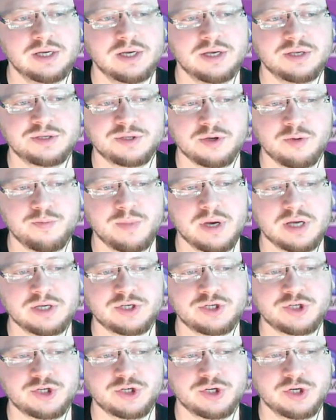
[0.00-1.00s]
so
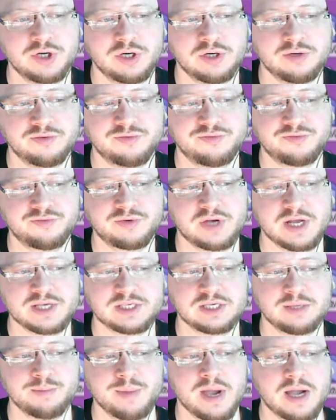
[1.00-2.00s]
much of
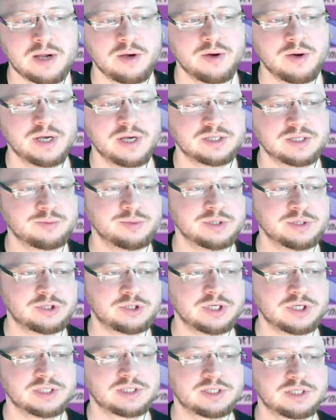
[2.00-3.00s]
classic macOS was
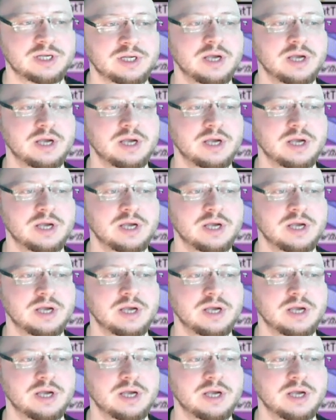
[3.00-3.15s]
just